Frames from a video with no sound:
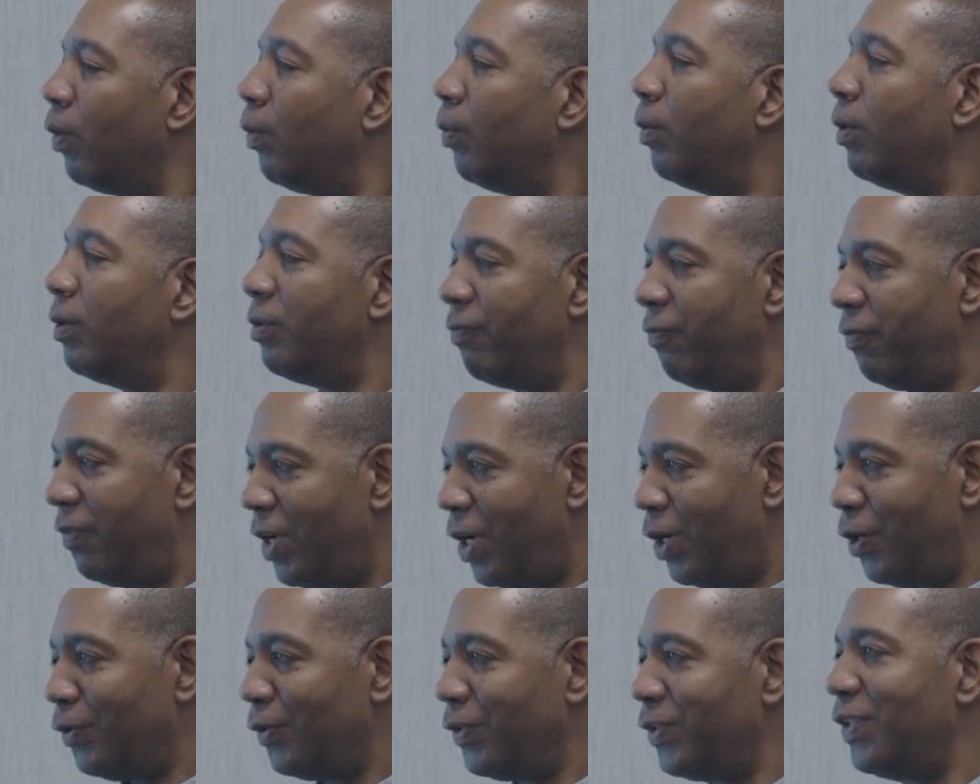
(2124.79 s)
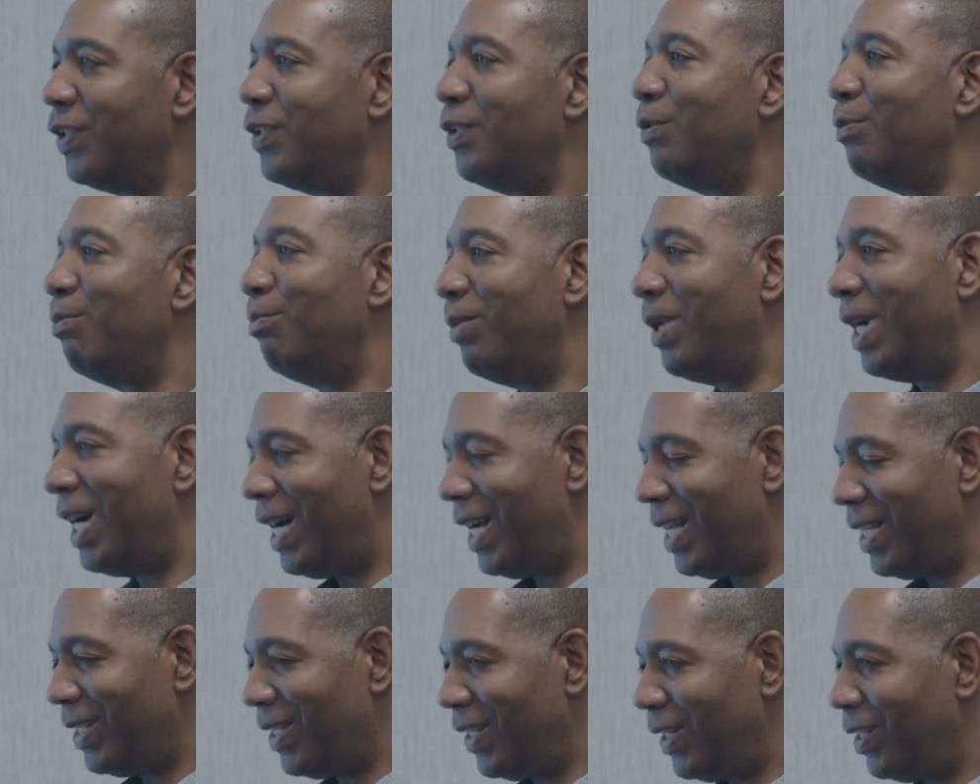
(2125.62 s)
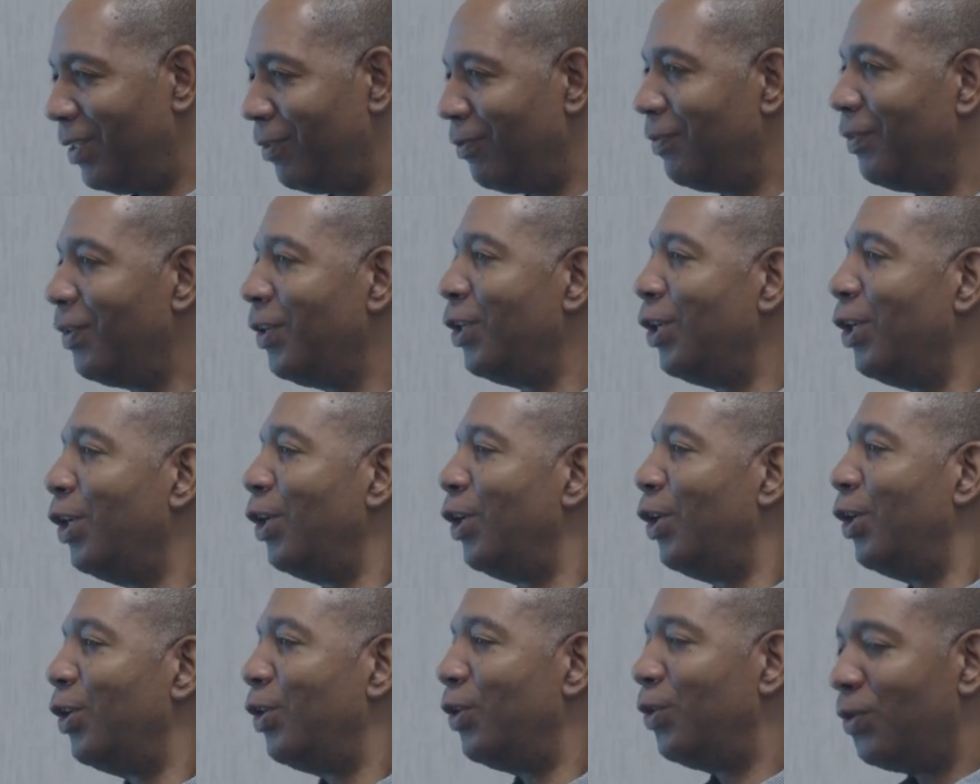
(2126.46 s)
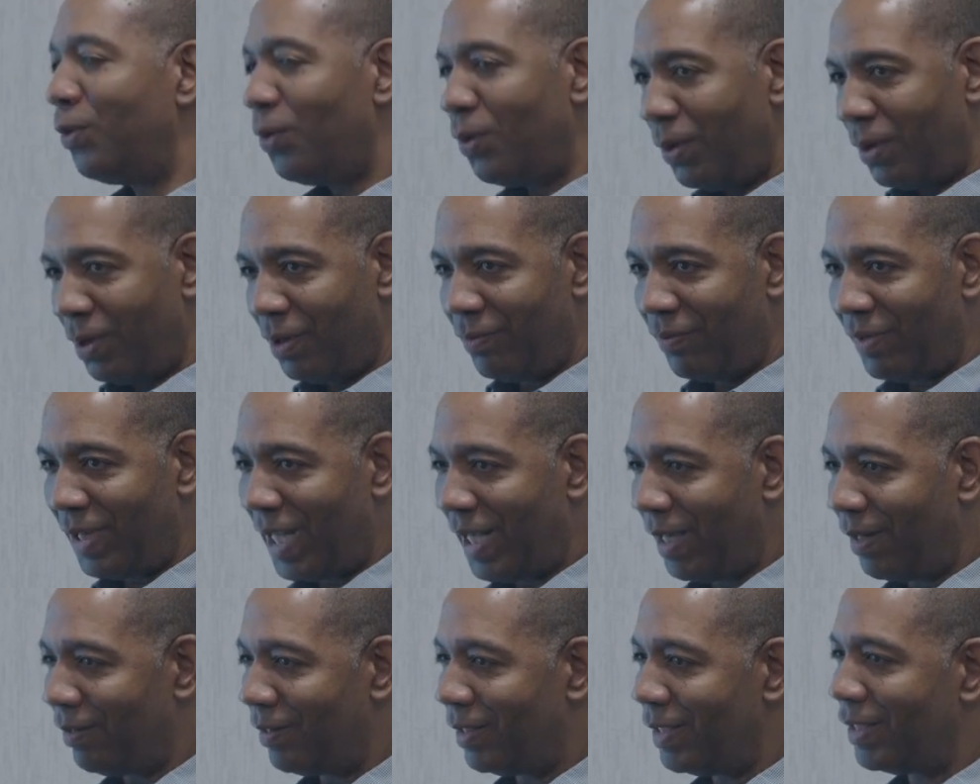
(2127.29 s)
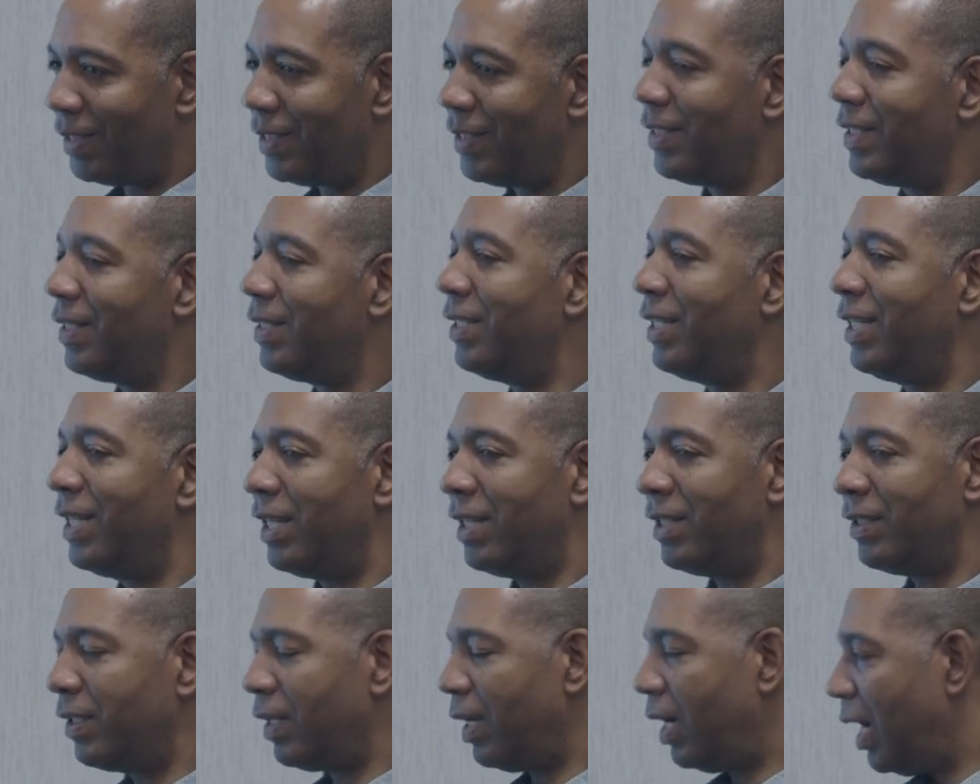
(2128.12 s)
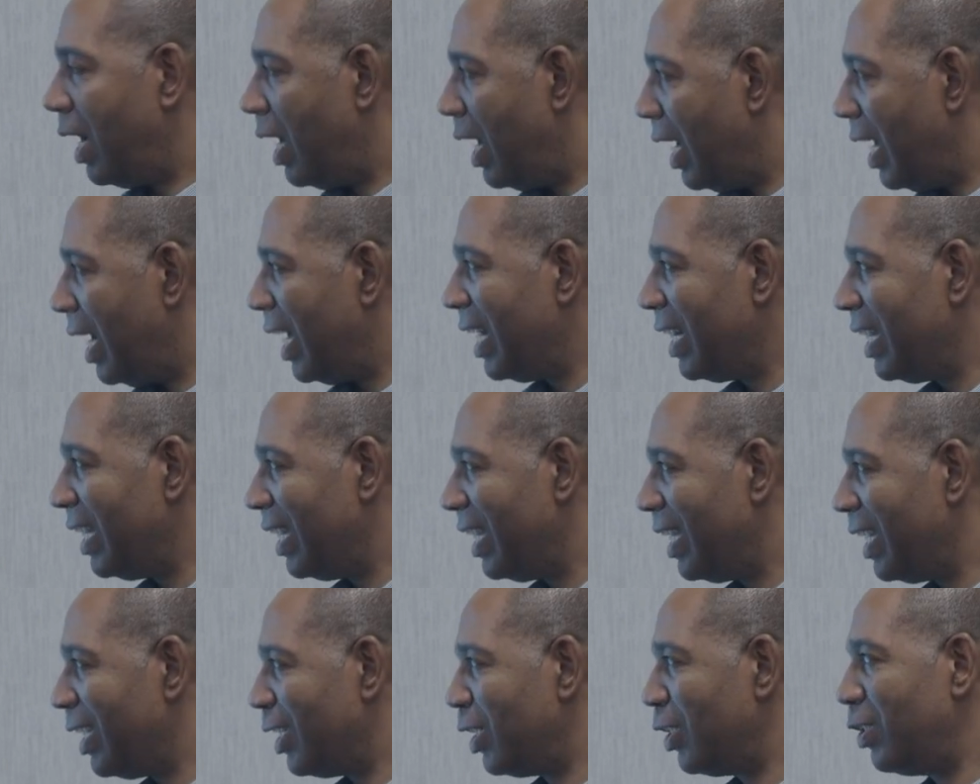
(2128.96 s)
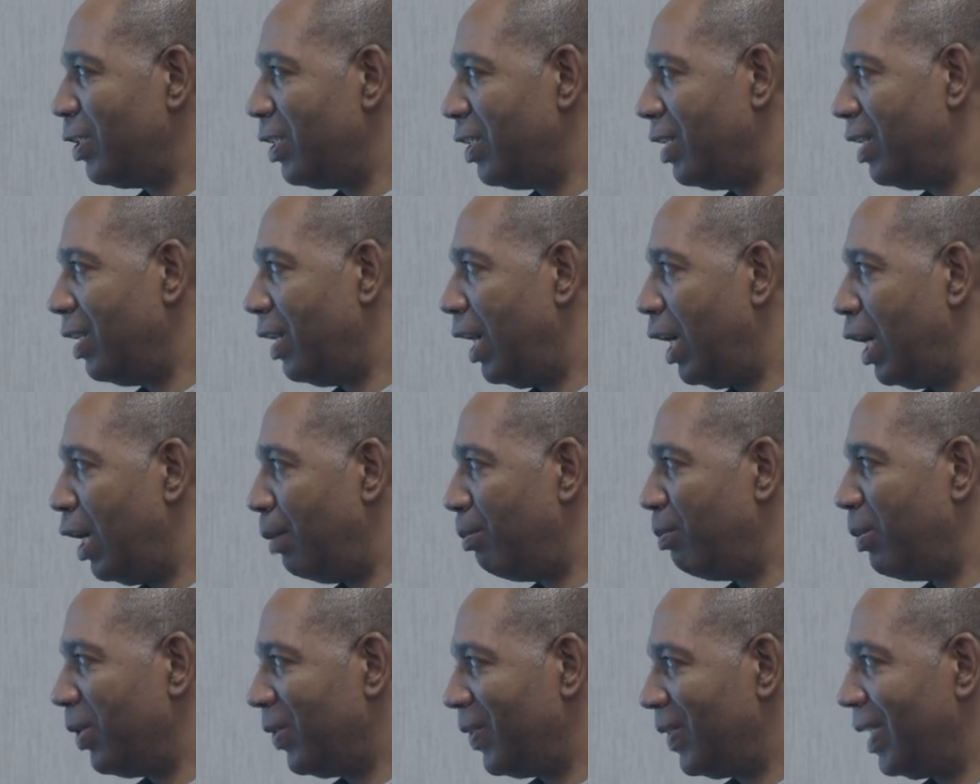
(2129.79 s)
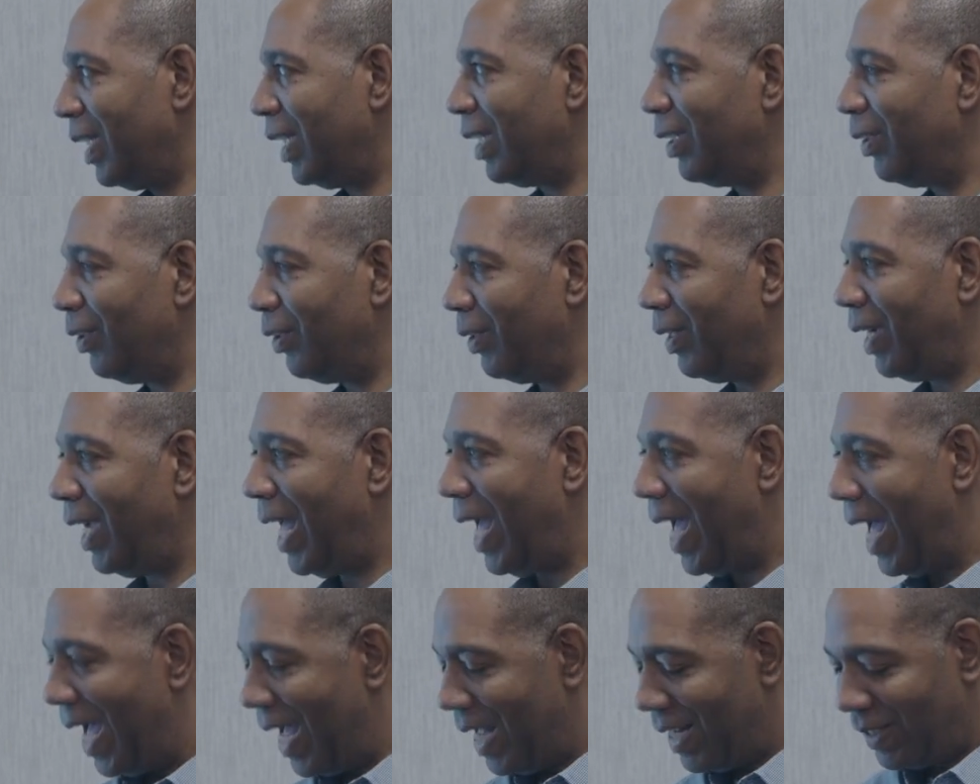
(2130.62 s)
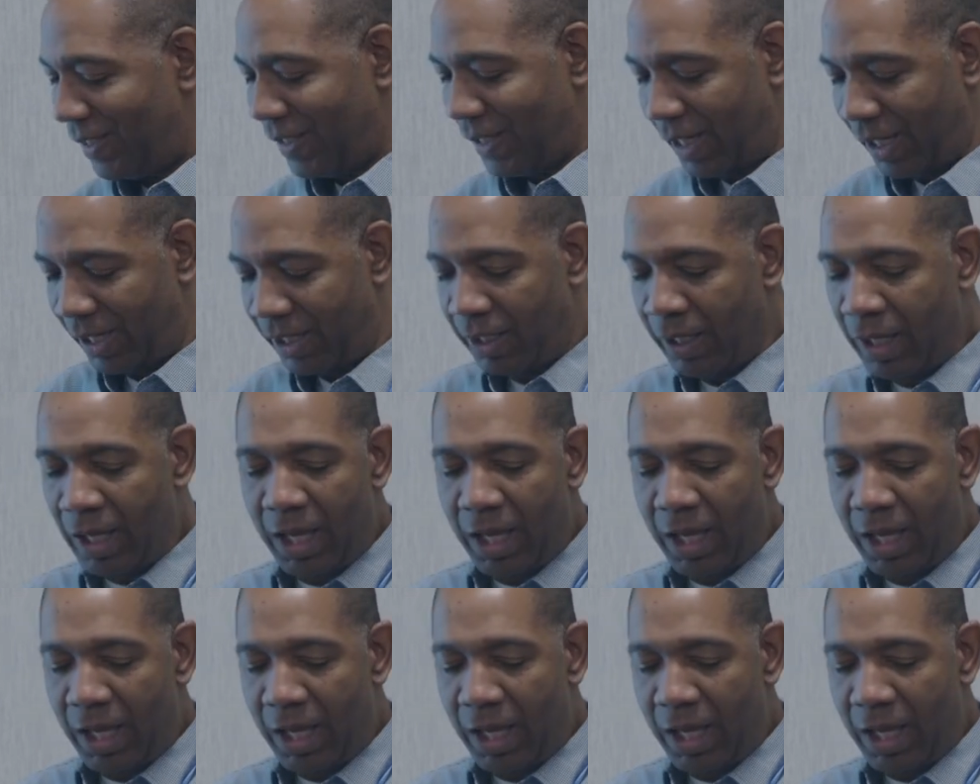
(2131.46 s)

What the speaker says: with false positive noroviruses on this particular assay.